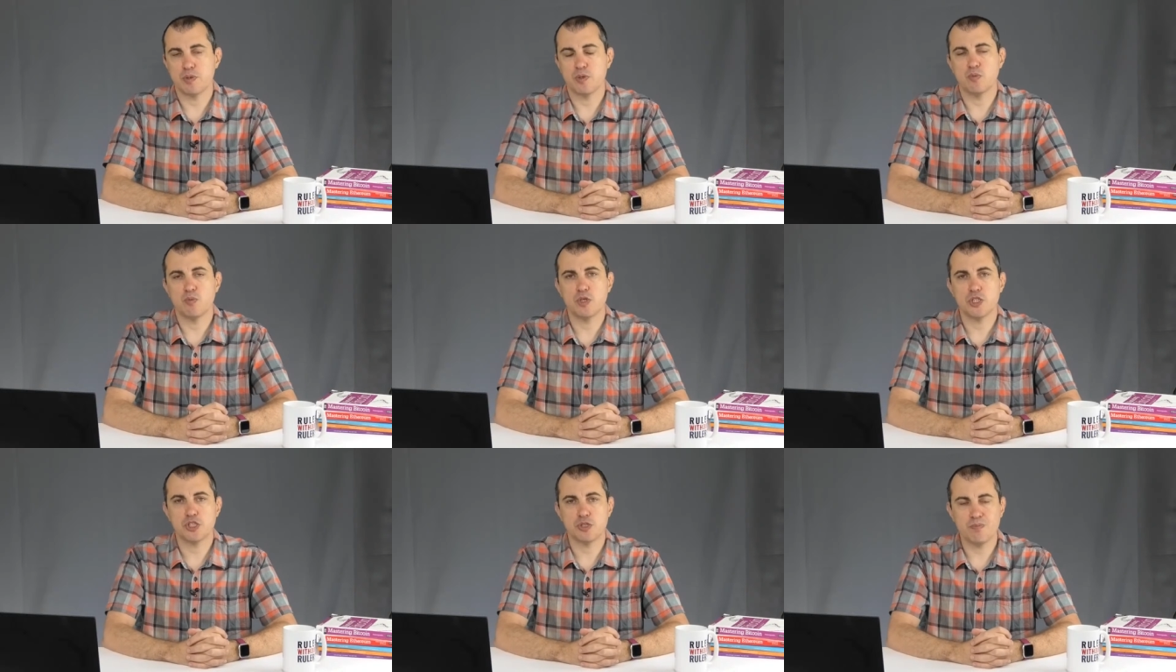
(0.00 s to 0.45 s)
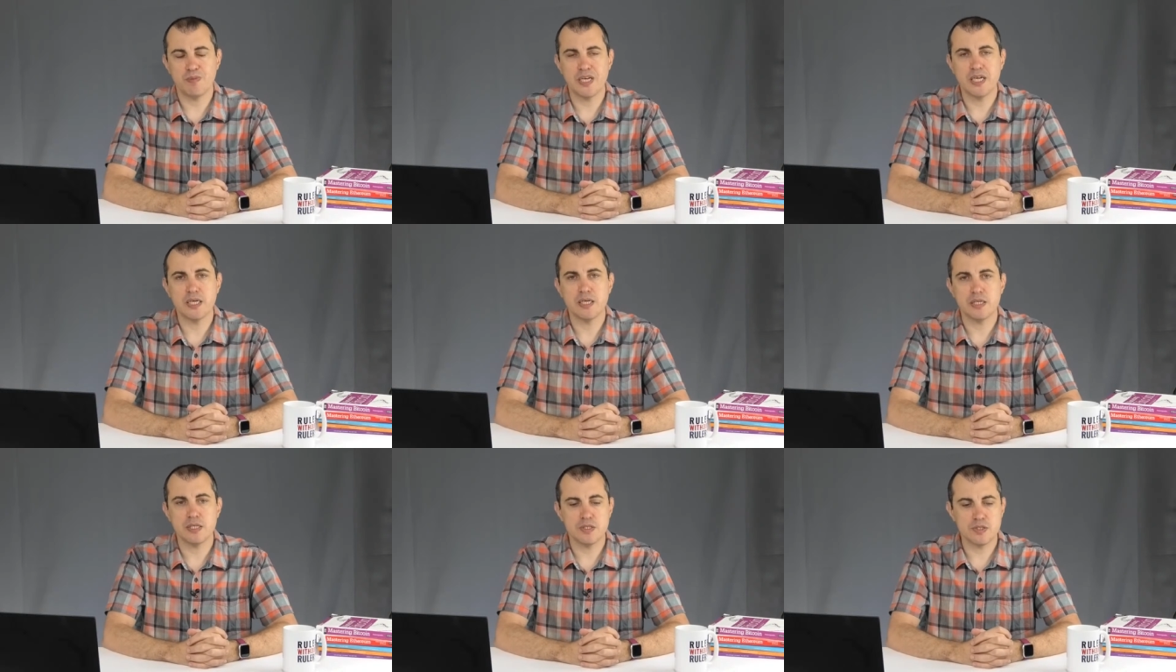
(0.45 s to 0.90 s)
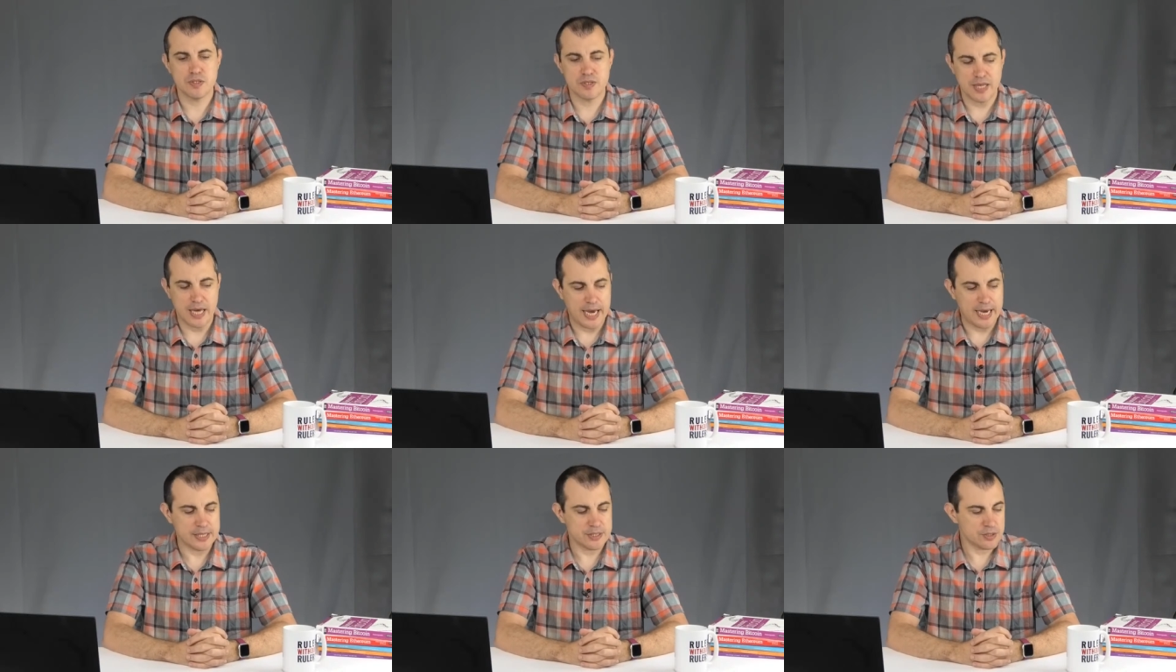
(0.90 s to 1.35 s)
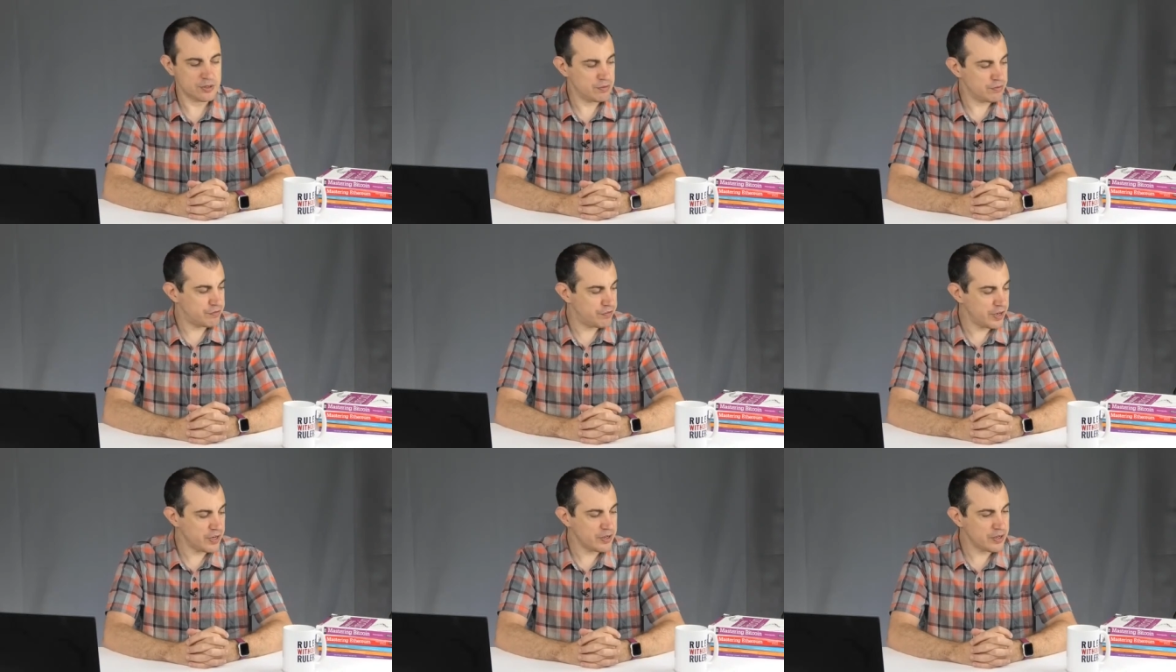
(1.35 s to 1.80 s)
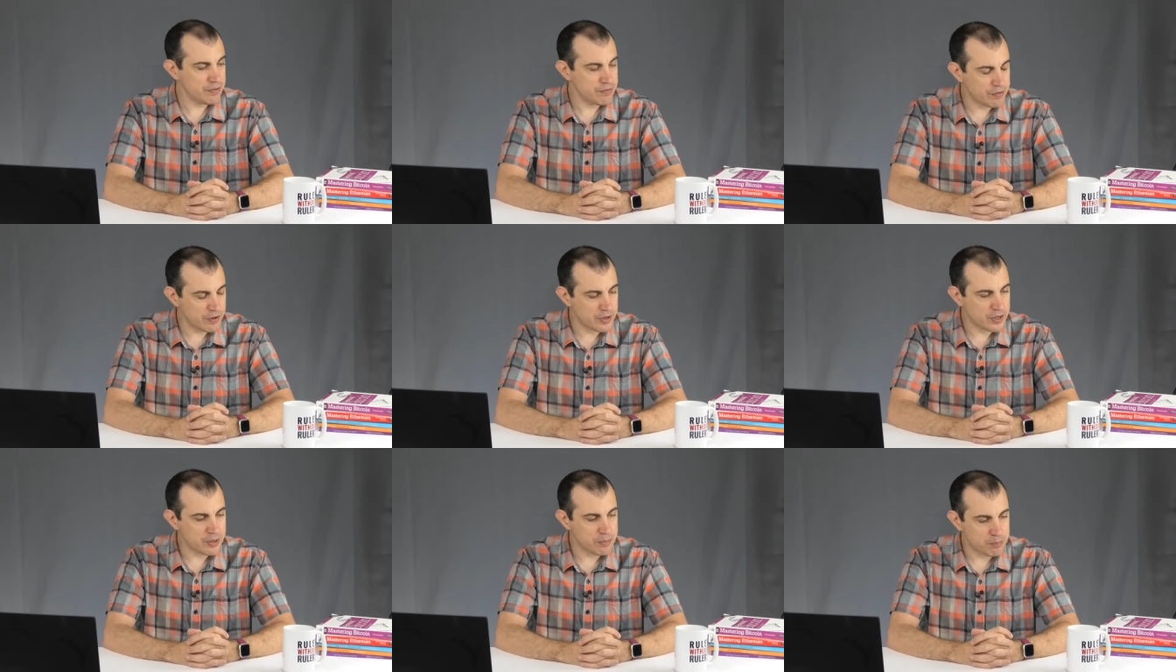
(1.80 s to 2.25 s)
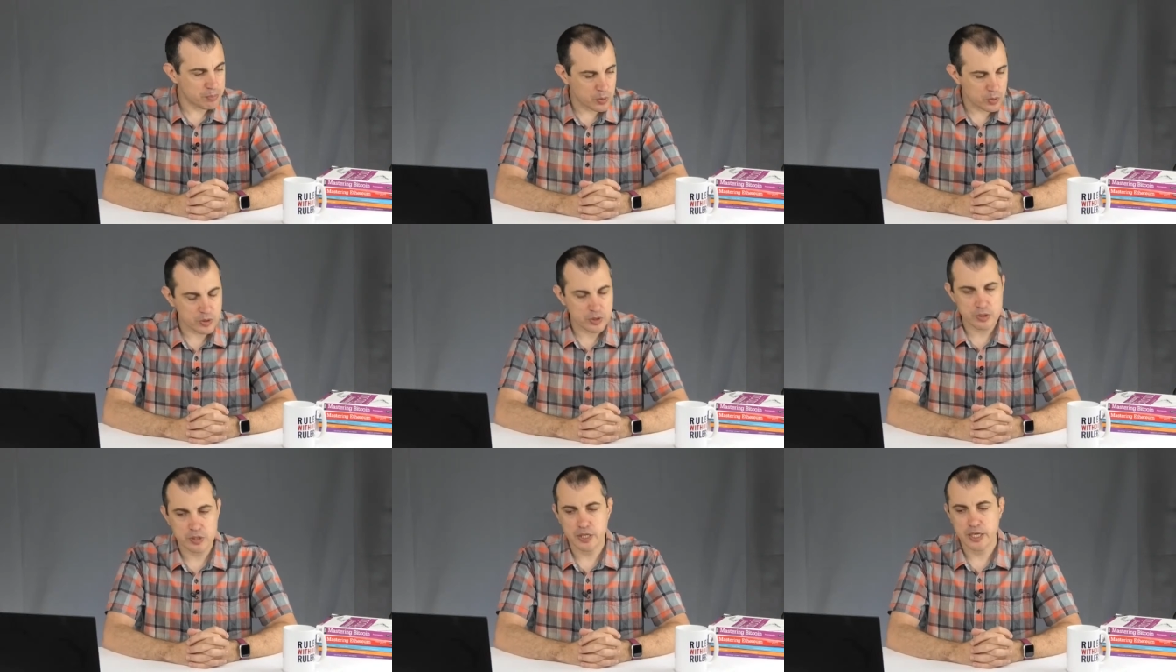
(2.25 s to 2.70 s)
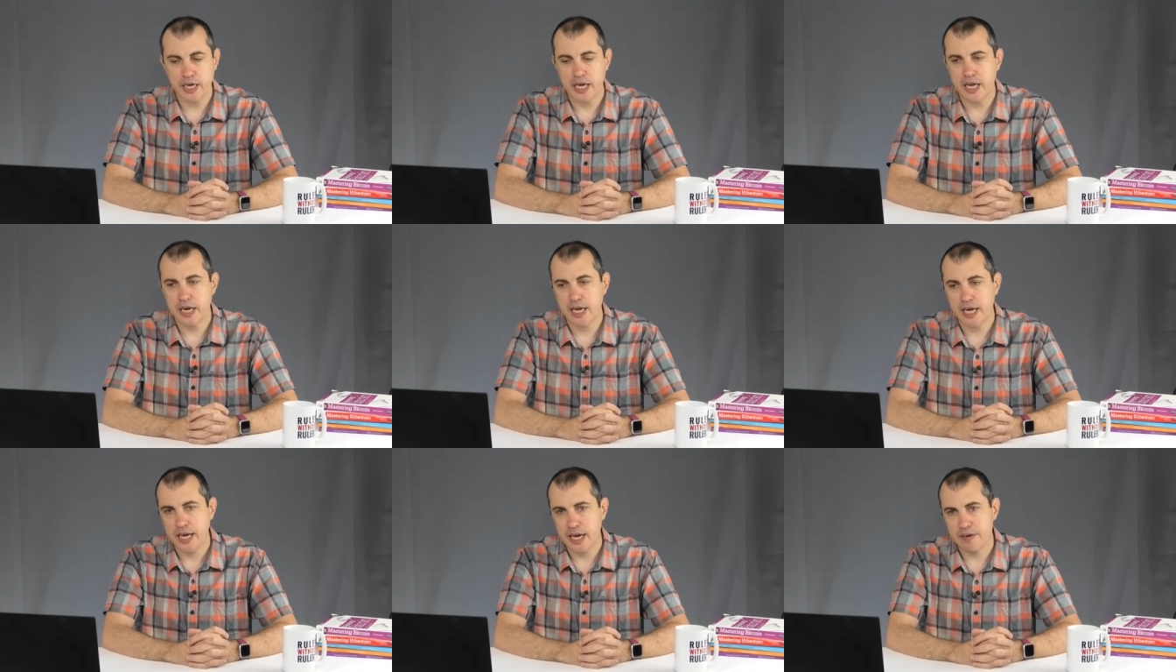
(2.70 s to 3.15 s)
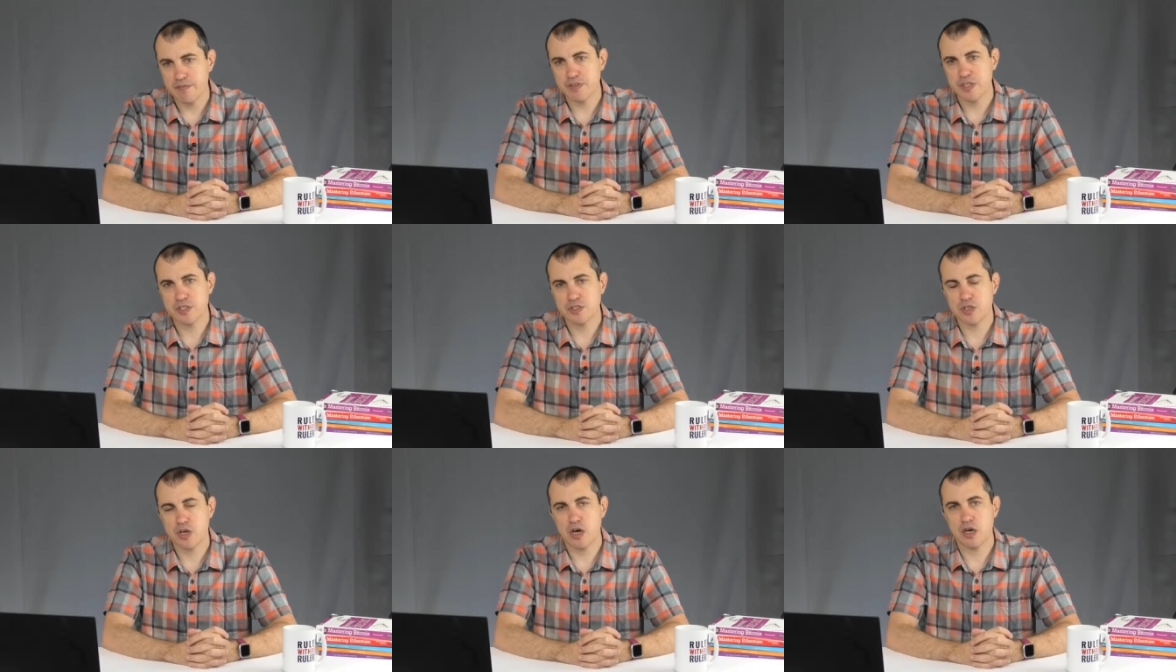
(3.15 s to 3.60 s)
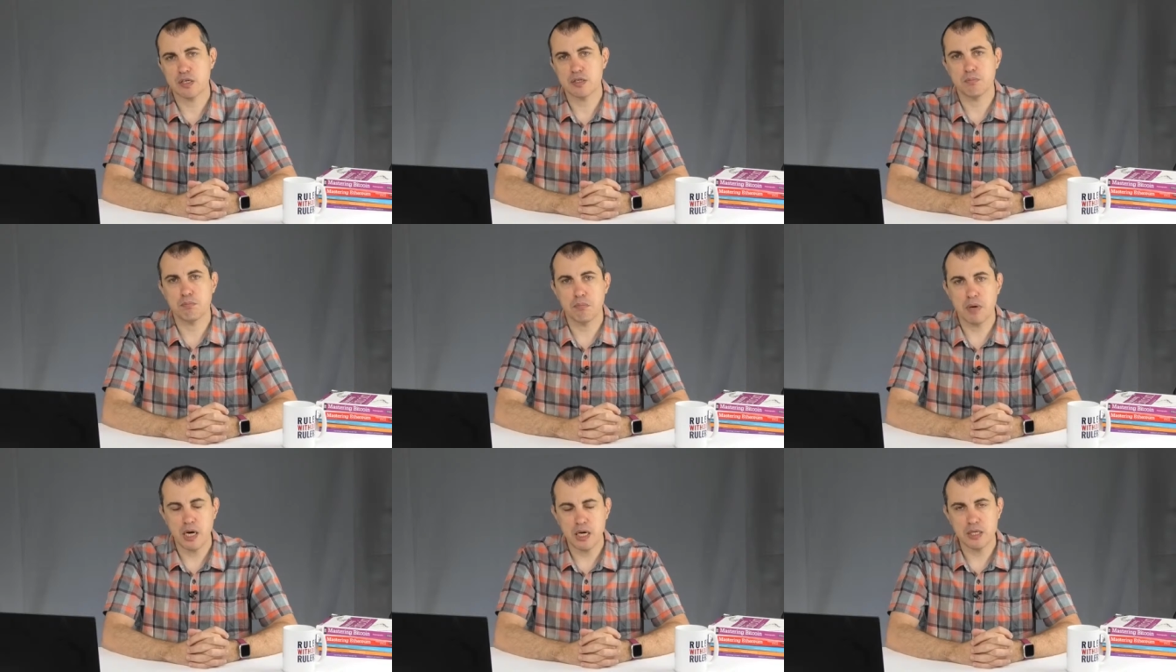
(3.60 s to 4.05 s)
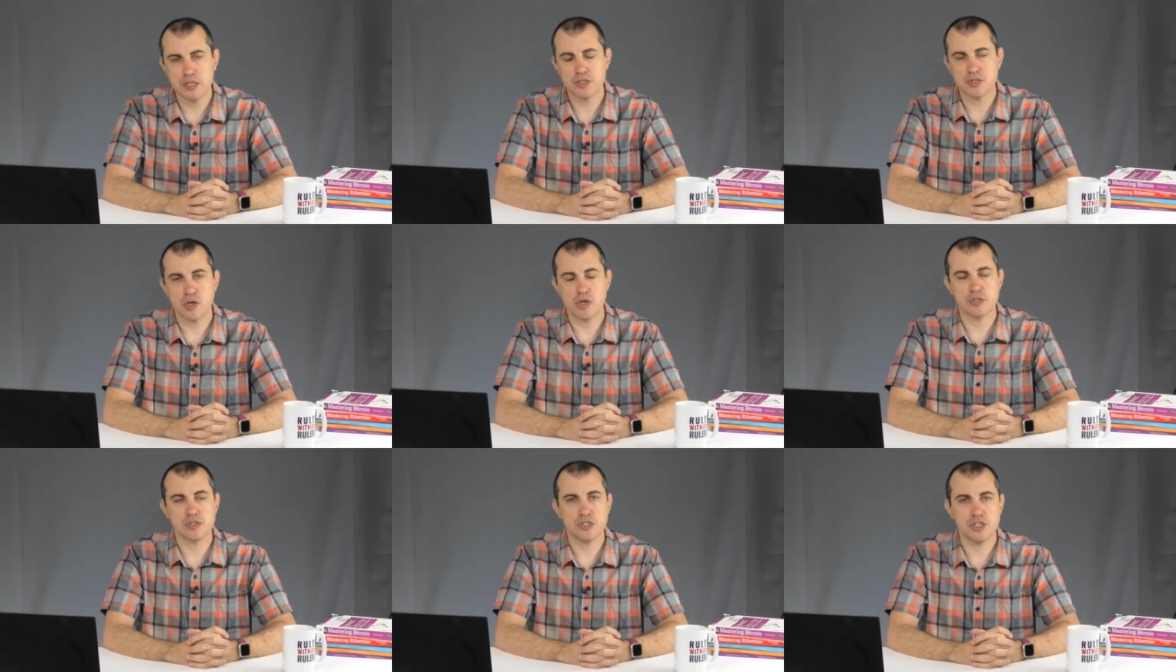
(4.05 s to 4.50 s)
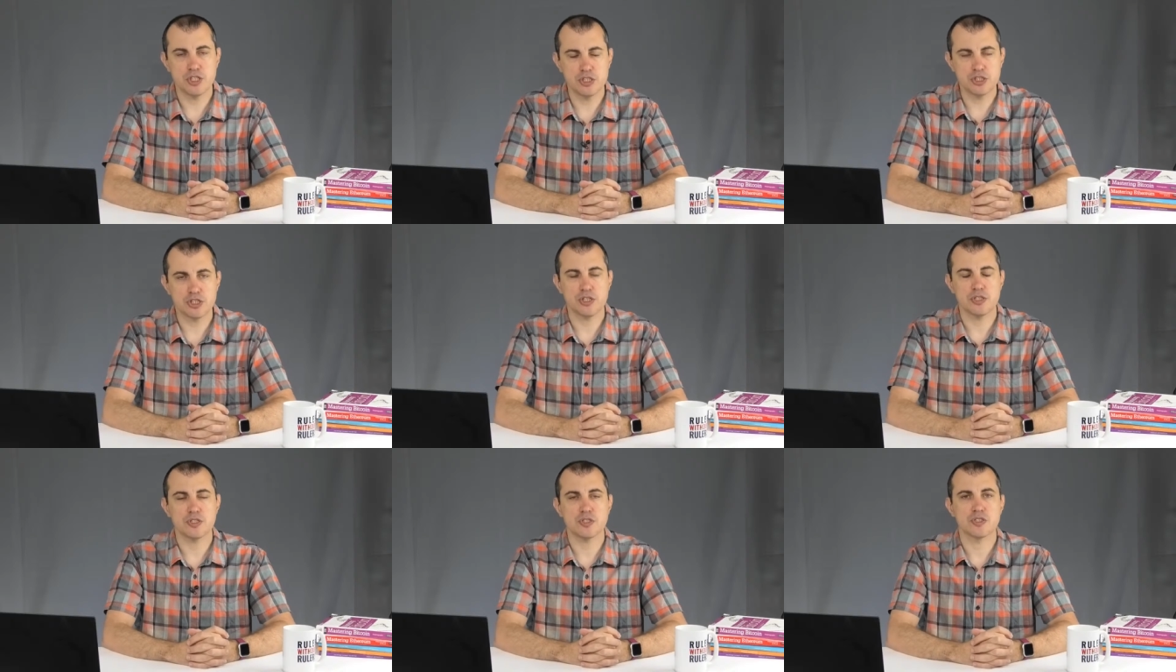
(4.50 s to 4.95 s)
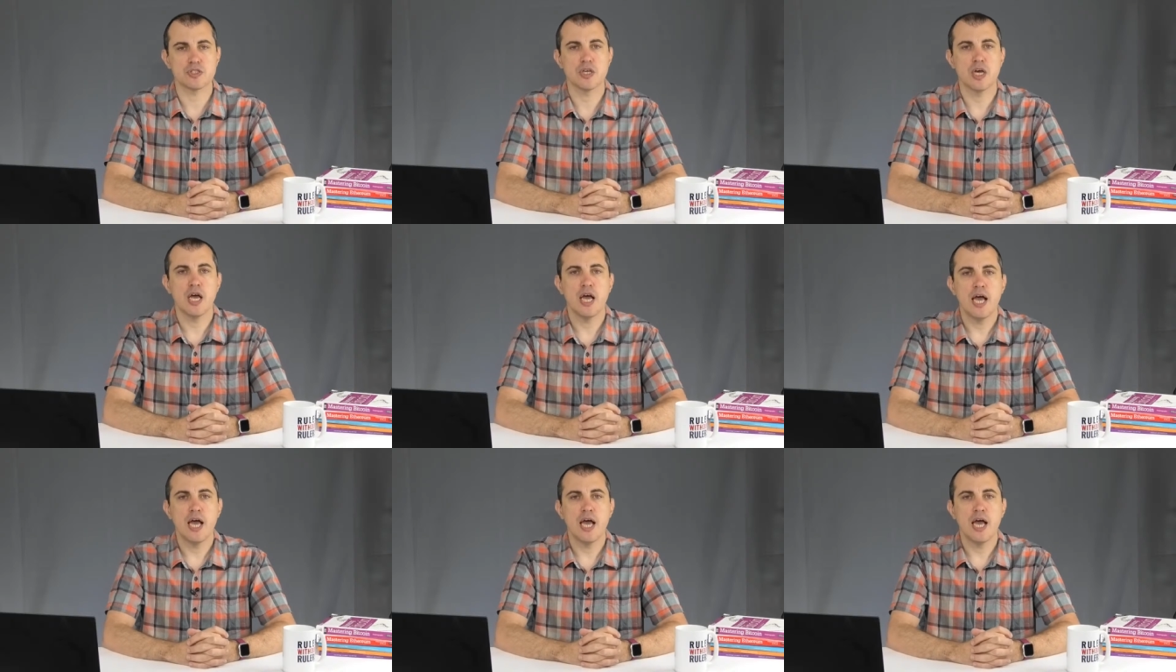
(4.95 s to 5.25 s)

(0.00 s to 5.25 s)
which means that, very, very importantly, and I have this on mugs, on t-shirts,